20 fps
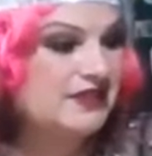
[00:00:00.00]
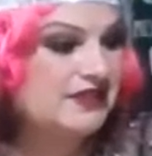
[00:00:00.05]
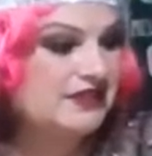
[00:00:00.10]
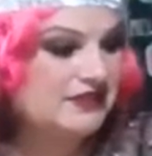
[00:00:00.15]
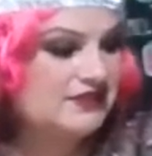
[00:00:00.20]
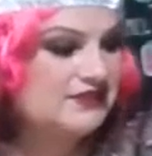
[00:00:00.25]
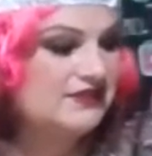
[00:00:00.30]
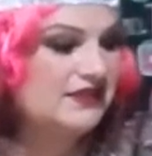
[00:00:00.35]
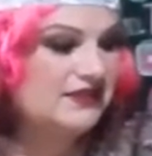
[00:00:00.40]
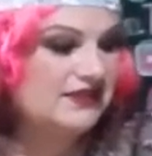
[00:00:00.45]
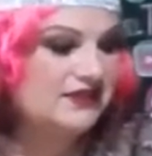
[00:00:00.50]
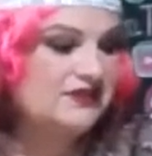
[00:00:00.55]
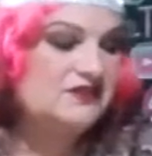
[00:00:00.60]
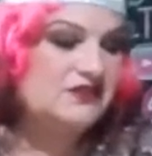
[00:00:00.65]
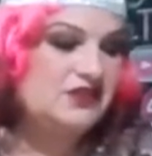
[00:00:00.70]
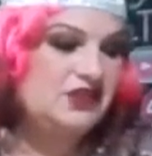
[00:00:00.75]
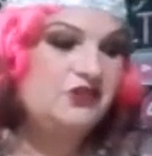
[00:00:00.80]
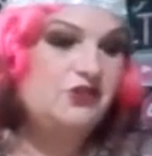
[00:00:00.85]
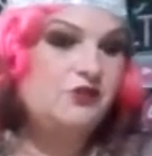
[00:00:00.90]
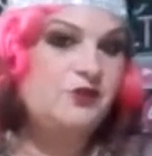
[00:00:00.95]
a kid, like
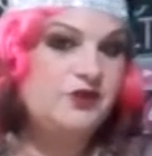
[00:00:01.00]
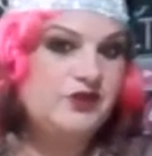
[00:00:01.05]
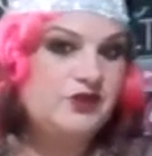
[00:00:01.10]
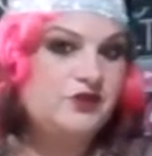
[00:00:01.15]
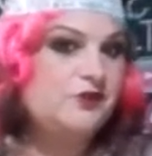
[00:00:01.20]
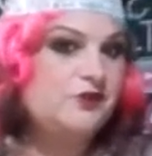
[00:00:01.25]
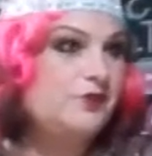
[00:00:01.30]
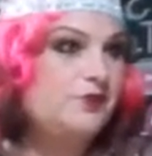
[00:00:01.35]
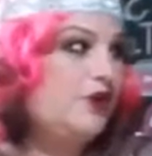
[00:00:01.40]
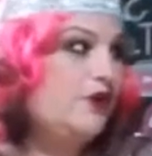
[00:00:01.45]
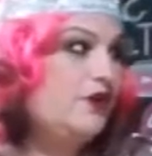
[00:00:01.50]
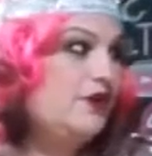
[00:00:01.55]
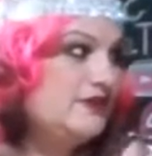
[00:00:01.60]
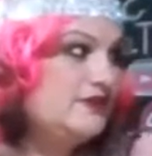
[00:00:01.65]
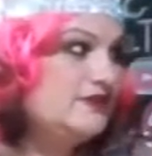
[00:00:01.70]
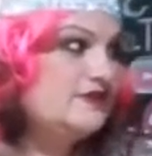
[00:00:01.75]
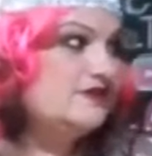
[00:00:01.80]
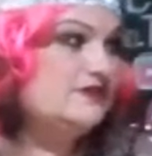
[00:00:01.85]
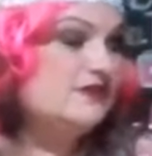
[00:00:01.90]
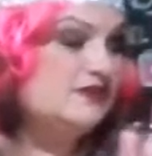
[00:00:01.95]
you know, we go to
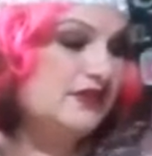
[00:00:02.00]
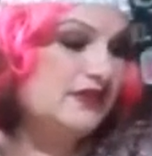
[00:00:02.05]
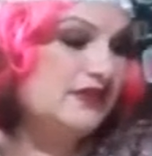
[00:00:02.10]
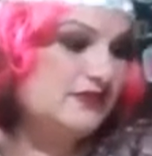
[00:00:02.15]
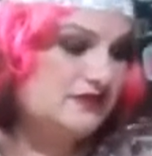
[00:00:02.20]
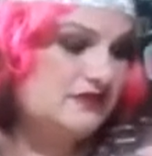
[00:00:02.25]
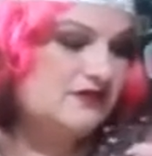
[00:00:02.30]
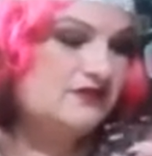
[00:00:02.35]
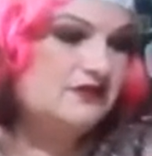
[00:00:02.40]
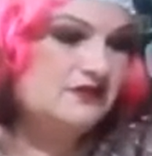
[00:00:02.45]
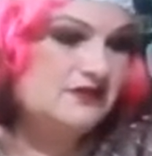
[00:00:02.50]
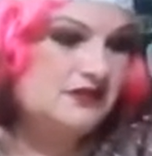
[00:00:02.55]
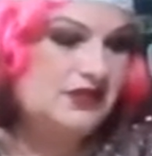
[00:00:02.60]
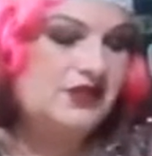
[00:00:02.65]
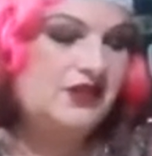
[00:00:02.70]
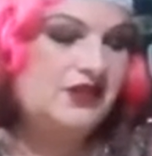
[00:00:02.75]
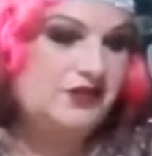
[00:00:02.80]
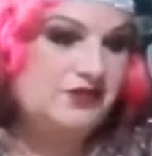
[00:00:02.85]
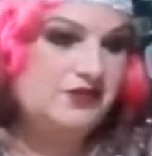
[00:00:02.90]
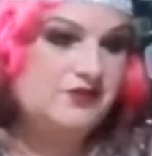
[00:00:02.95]
parties, like
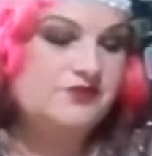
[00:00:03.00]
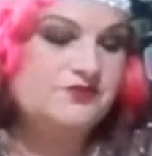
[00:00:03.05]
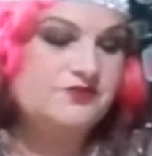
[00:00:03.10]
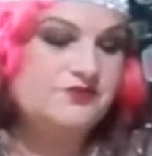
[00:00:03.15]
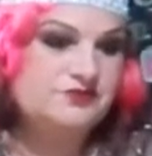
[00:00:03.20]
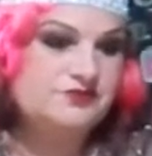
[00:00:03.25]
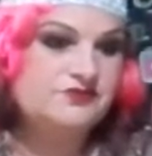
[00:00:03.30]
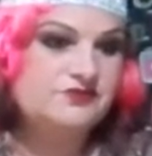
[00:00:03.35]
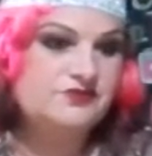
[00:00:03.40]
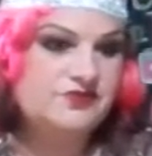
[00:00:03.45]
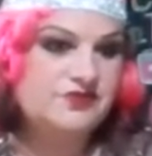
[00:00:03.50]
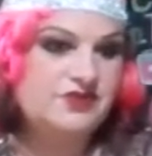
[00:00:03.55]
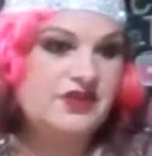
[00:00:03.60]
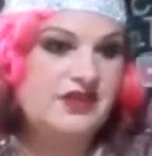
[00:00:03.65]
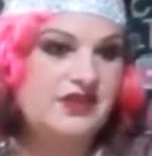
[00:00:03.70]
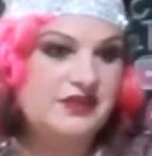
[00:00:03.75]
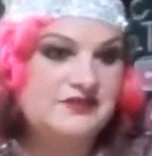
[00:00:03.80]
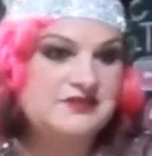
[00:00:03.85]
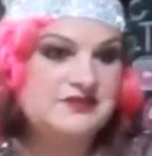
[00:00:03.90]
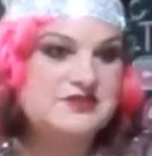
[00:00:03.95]
you know,
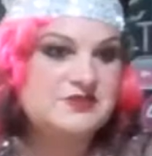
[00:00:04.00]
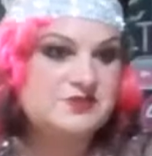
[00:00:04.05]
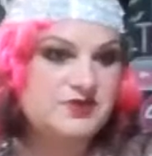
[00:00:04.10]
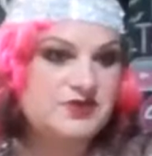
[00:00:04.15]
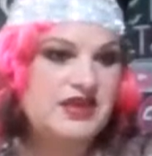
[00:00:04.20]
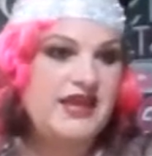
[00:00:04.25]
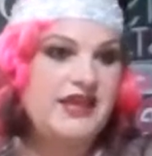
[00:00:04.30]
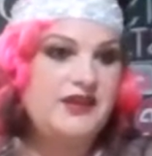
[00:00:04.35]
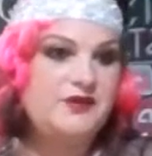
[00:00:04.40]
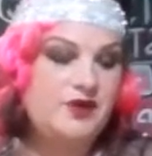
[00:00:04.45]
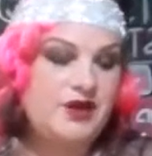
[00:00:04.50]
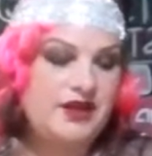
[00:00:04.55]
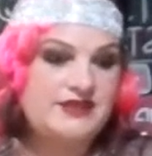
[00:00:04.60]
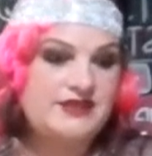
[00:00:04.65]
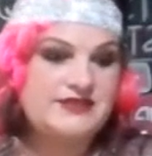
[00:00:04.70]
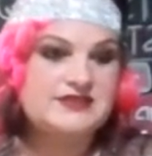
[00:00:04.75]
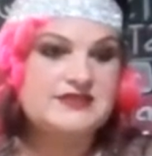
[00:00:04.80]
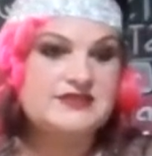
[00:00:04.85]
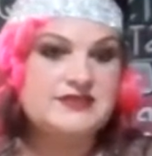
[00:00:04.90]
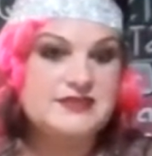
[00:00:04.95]
things with hay
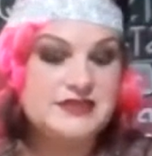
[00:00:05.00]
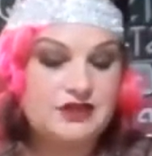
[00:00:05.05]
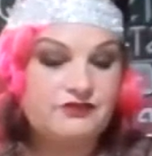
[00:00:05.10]
rides and